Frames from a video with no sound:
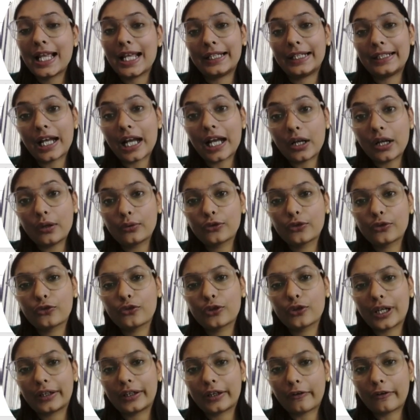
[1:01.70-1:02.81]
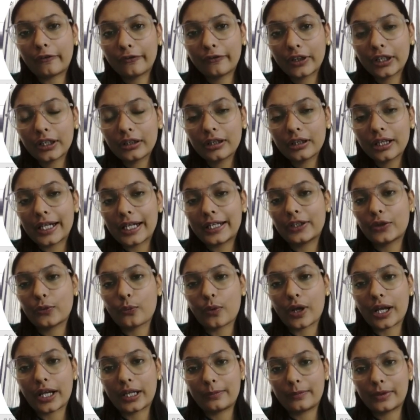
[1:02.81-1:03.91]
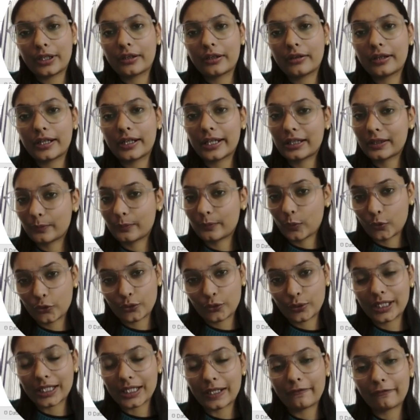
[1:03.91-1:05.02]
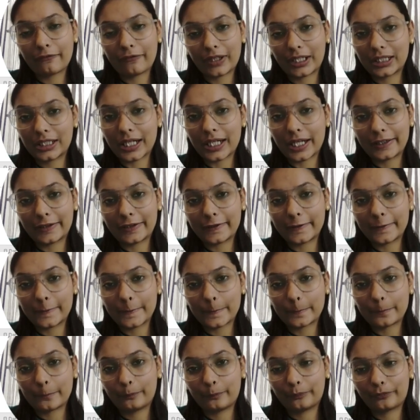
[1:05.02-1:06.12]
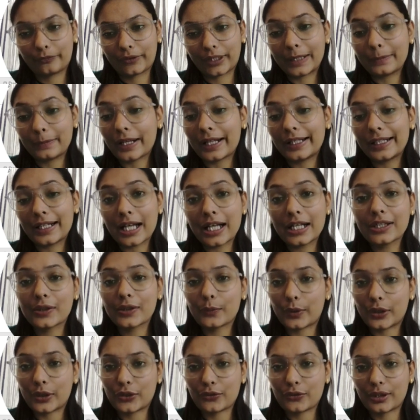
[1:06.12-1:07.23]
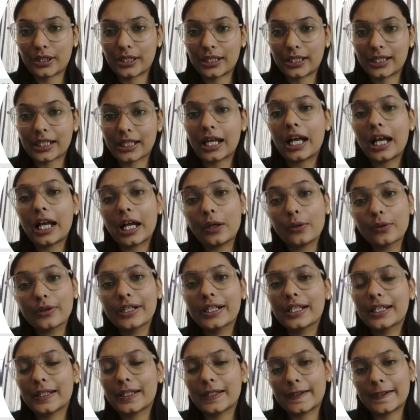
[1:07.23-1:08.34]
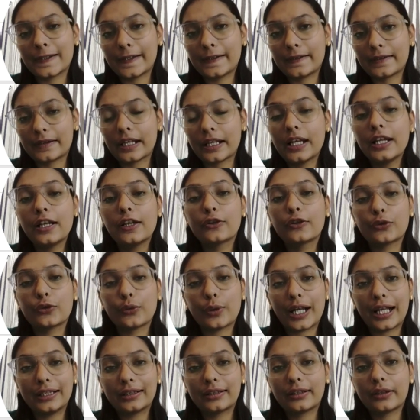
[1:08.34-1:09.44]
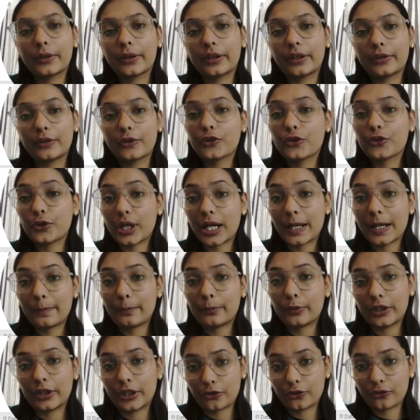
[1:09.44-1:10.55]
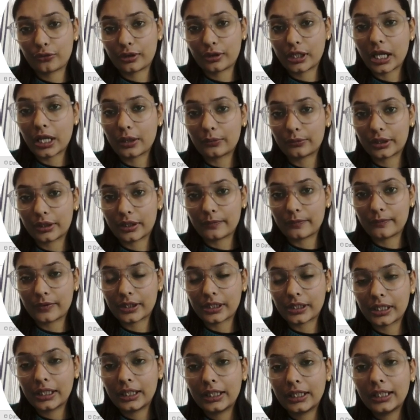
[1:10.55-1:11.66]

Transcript: And how do geographical and environmental exposures affect diagnosis? And my last question is how does access to healthcare shape prediction outcomes?